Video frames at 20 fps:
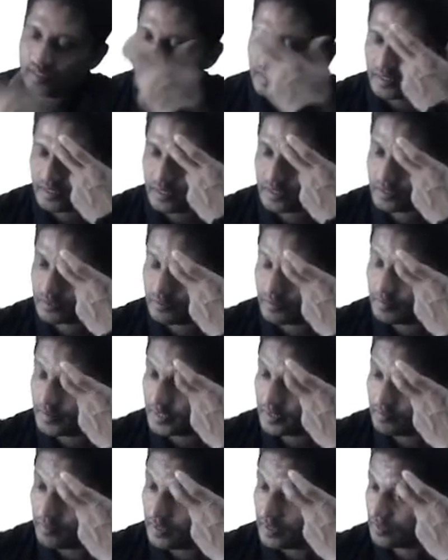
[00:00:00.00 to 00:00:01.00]
Then this will be
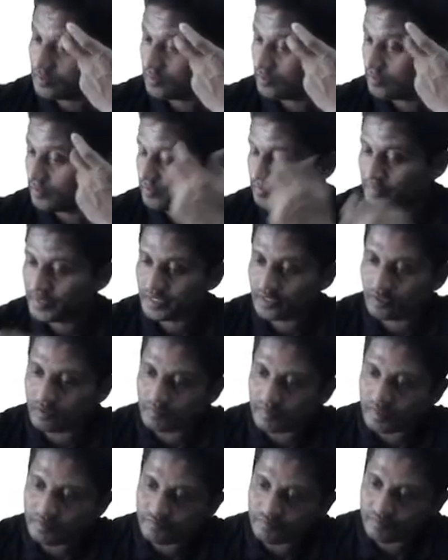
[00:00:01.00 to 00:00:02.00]
equal to b
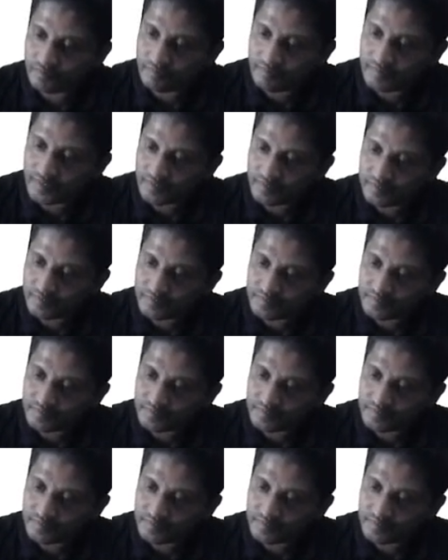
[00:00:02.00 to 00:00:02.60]
comma f of b.